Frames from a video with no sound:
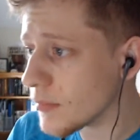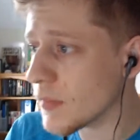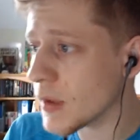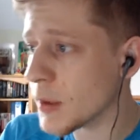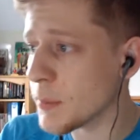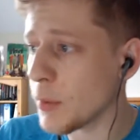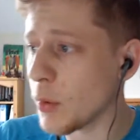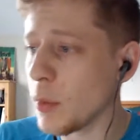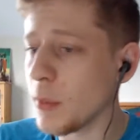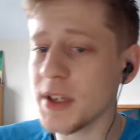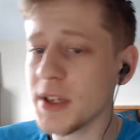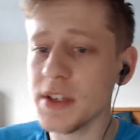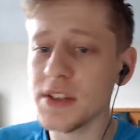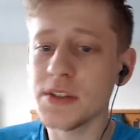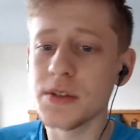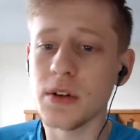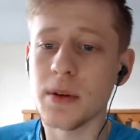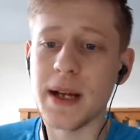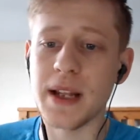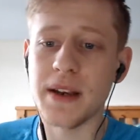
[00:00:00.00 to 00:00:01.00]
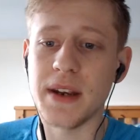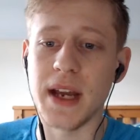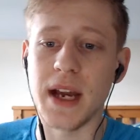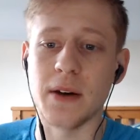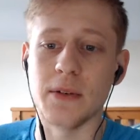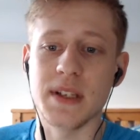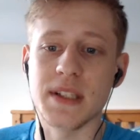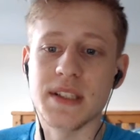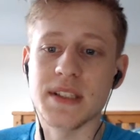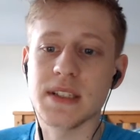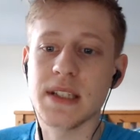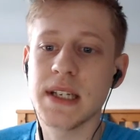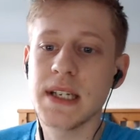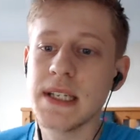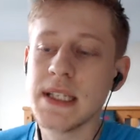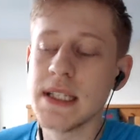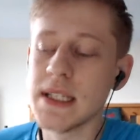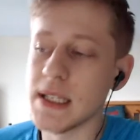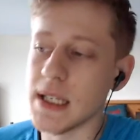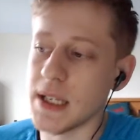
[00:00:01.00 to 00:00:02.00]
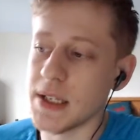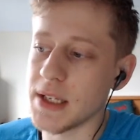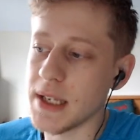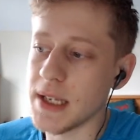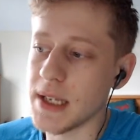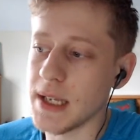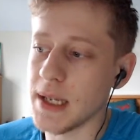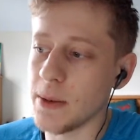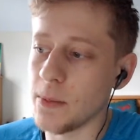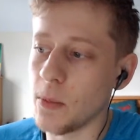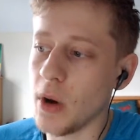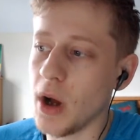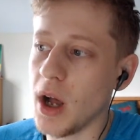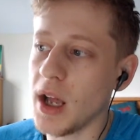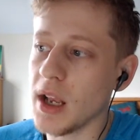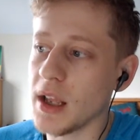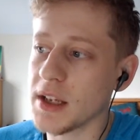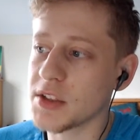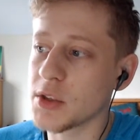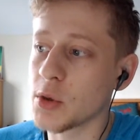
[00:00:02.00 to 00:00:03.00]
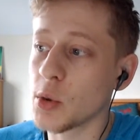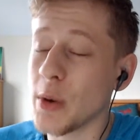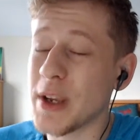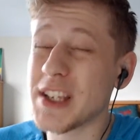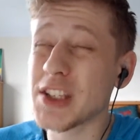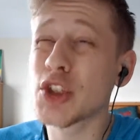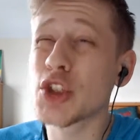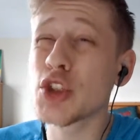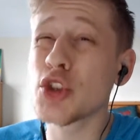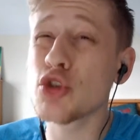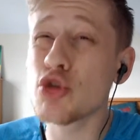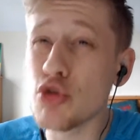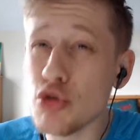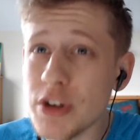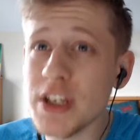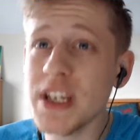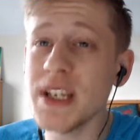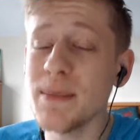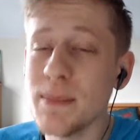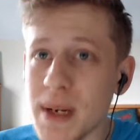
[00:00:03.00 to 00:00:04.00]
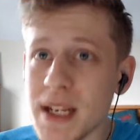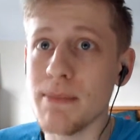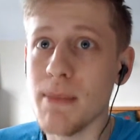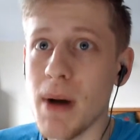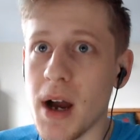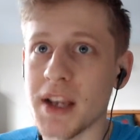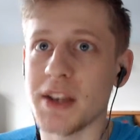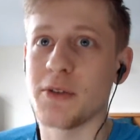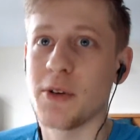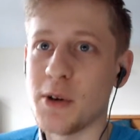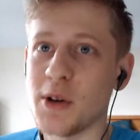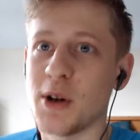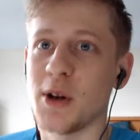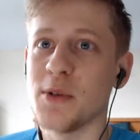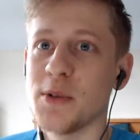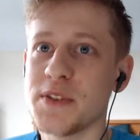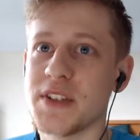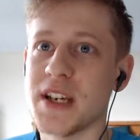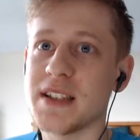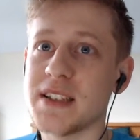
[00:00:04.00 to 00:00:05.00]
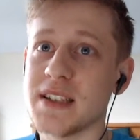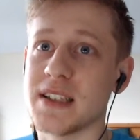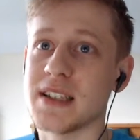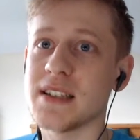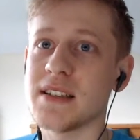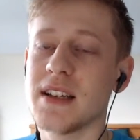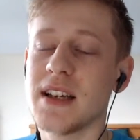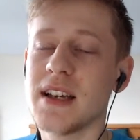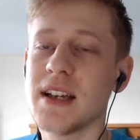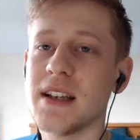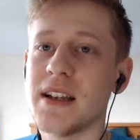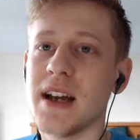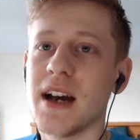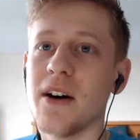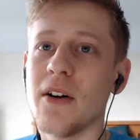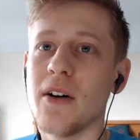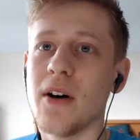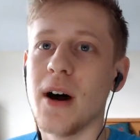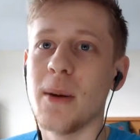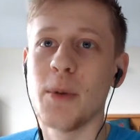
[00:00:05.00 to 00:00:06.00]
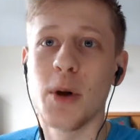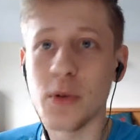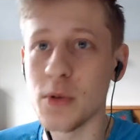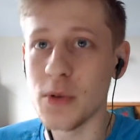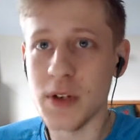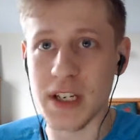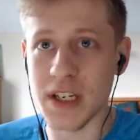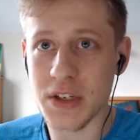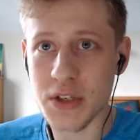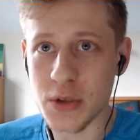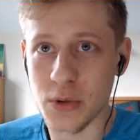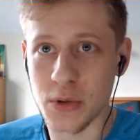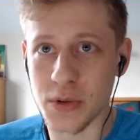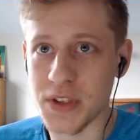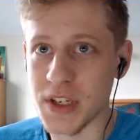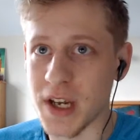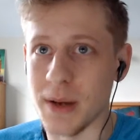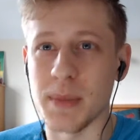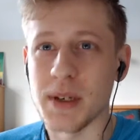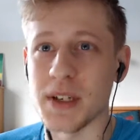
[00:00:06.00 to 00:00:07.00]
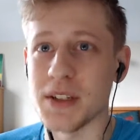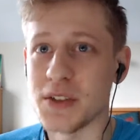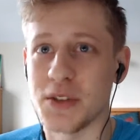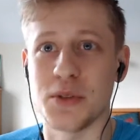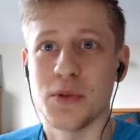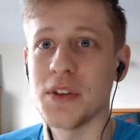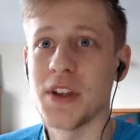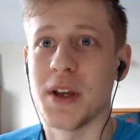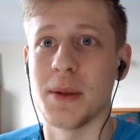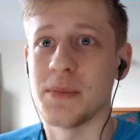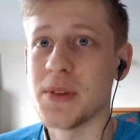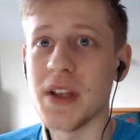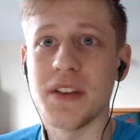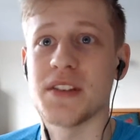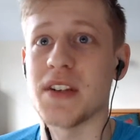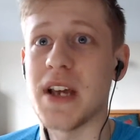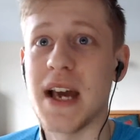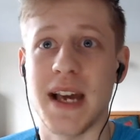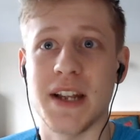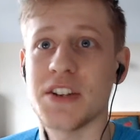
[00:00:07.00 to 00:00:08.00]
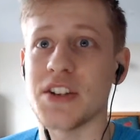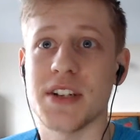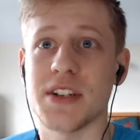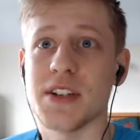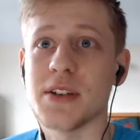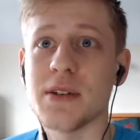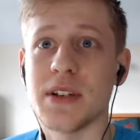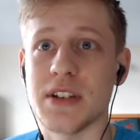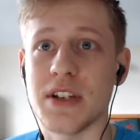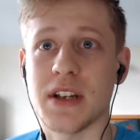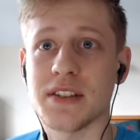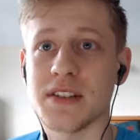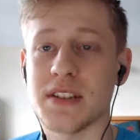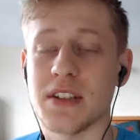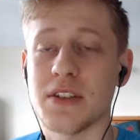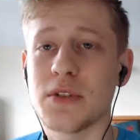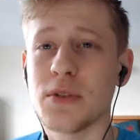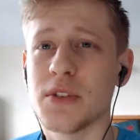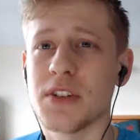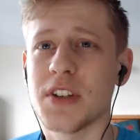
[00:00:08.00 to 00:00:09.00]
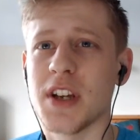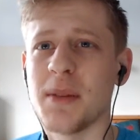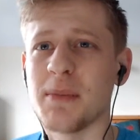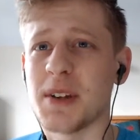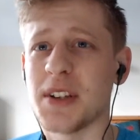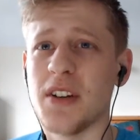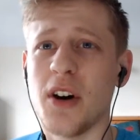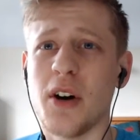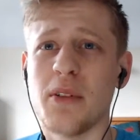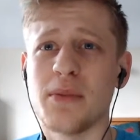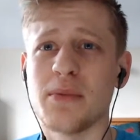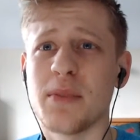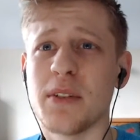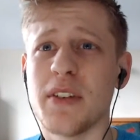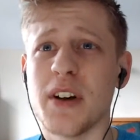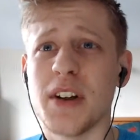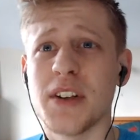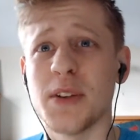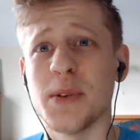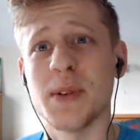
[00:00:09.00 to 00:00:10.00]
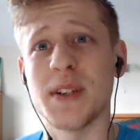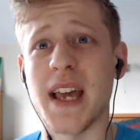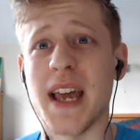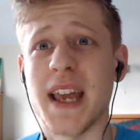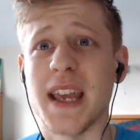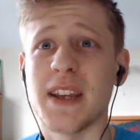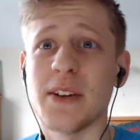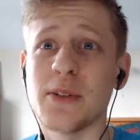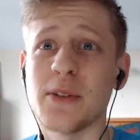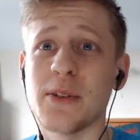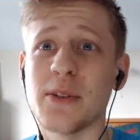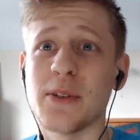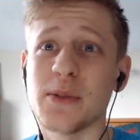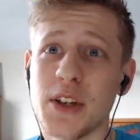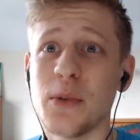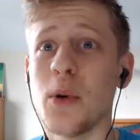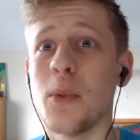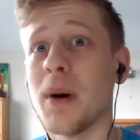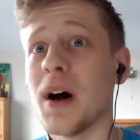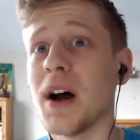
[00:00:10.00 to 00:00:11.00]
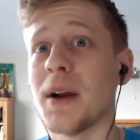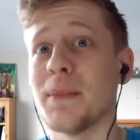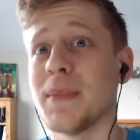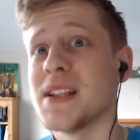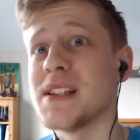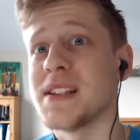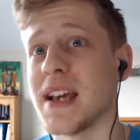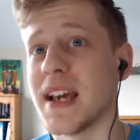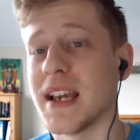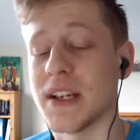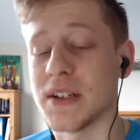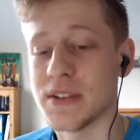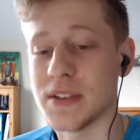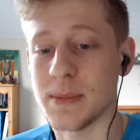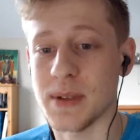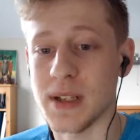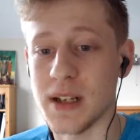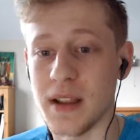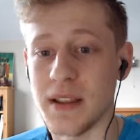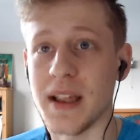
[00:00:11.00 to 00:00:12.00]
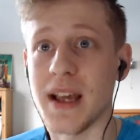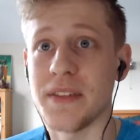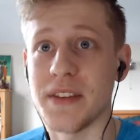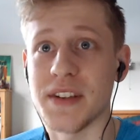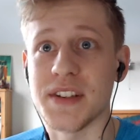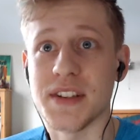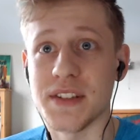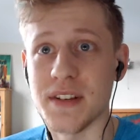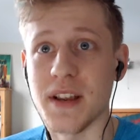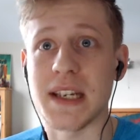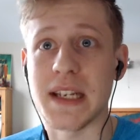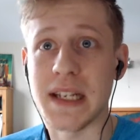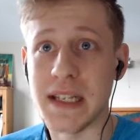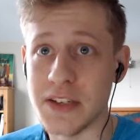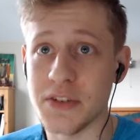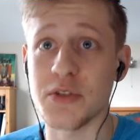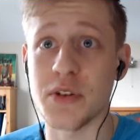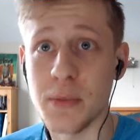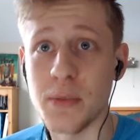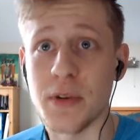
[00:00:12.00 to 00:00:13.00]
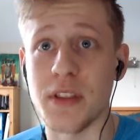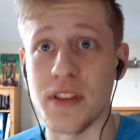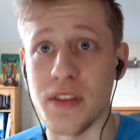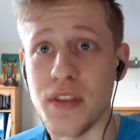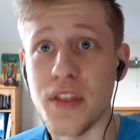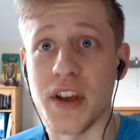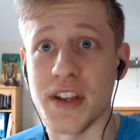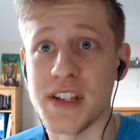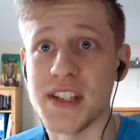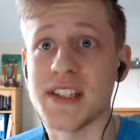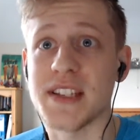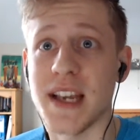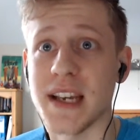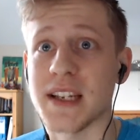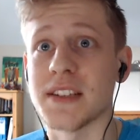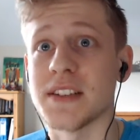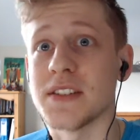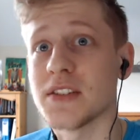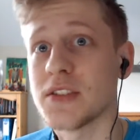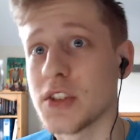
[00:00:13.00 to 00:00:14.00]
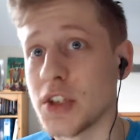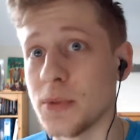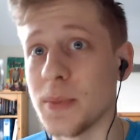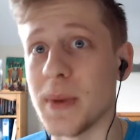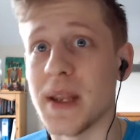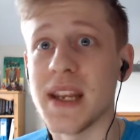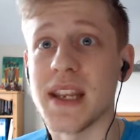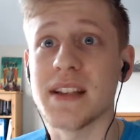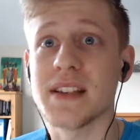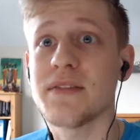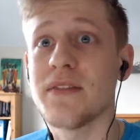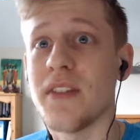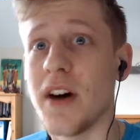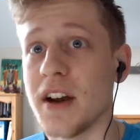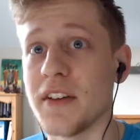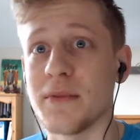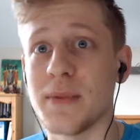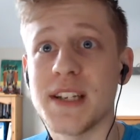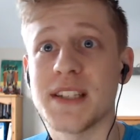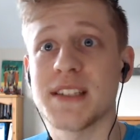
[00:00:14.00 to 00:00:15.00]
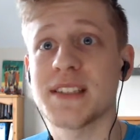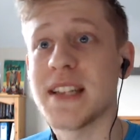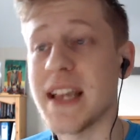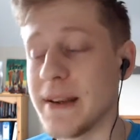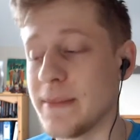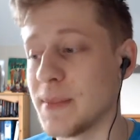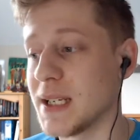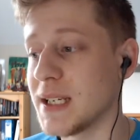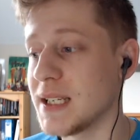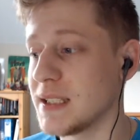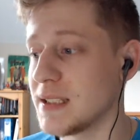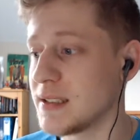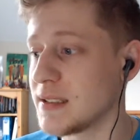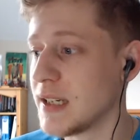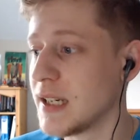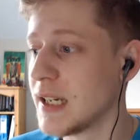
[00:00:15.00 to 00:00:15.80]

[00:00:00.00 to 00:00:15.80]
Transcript: But what we're going to talk about now is what I like to call extremely micro goal setting. Now, I'm not calling it short-term because short-term doesn't actually do it justice. Short-term can often refer to a day or two or by midday or something like that. This is like literally within 30 seconds, 2 minutes, 5 minutes, 10 minutes.